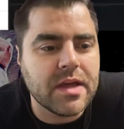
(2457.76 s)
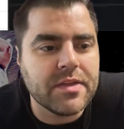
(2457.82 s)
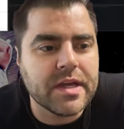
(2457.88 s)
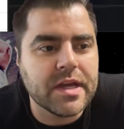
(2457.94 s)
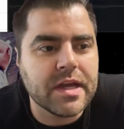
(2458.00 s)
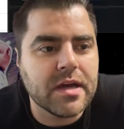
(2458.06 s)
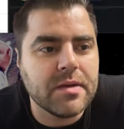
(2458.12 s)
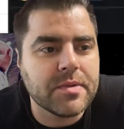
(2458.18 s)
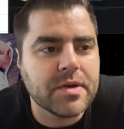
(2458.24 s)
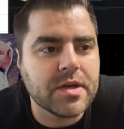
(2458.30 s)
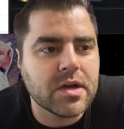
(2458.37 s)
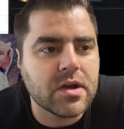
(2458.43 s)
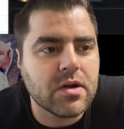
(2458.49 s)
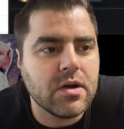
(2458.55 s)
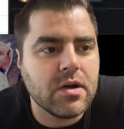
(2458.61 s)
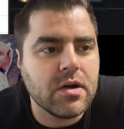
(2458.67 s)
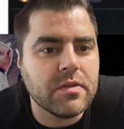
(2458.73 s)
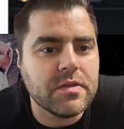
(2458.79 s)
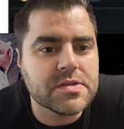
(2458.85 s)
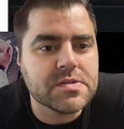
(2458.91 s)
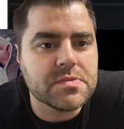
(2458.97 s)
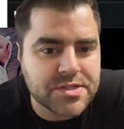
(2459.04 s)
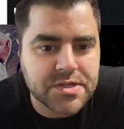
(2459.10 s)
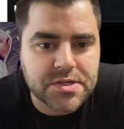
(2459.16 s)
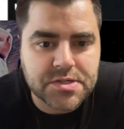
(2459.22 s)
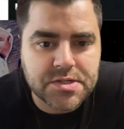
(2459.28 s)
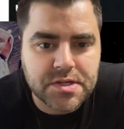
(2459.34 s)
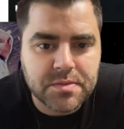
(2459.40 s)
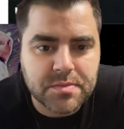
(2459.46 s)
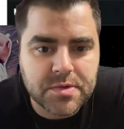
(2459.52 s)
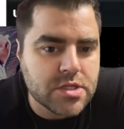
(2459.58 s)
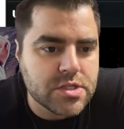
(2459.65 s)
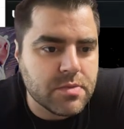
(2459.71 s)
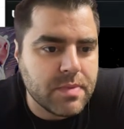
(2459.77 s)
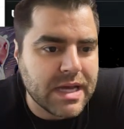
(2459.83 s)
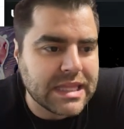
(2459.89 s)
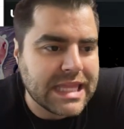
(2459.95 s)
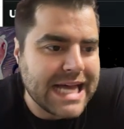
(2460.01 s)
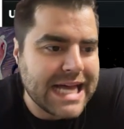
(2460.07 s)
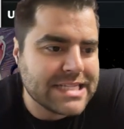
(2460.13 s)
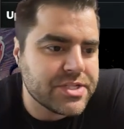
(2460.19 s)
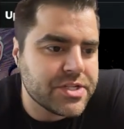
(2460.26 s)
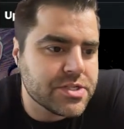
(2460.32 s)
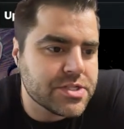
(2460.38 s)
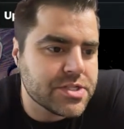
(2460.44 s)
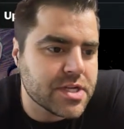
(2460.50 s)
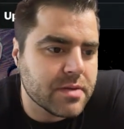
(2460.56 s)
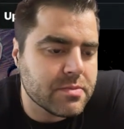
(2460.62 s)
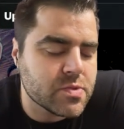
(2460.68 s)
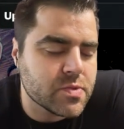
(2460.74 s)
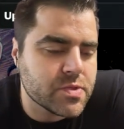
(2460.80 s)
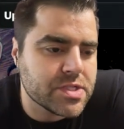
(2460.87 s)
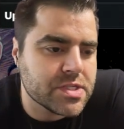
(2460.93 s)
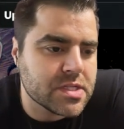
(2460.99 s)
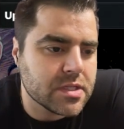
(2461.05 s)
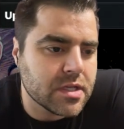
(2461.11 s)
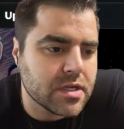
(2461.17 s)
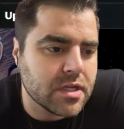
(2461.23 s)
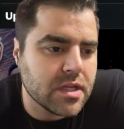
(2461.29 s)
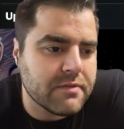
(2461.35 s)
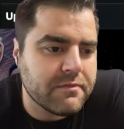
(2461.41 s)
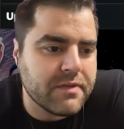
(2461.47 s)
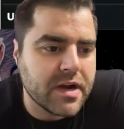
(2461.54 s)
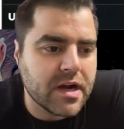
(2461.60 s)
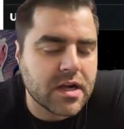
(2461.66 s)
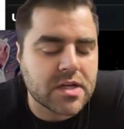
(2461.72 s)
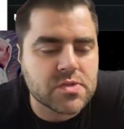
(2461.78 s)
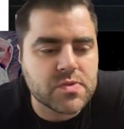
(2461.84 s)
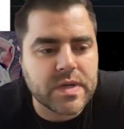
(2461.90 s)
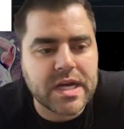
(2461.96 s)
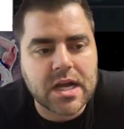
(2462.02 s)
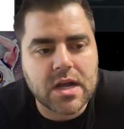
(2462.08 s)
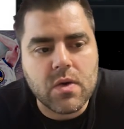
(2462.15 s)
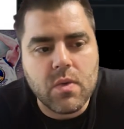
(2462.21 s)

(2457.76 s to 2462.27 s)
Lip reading: I think I'm going to call this year's numbers. So by last year's numbers, which is a little unfair because we got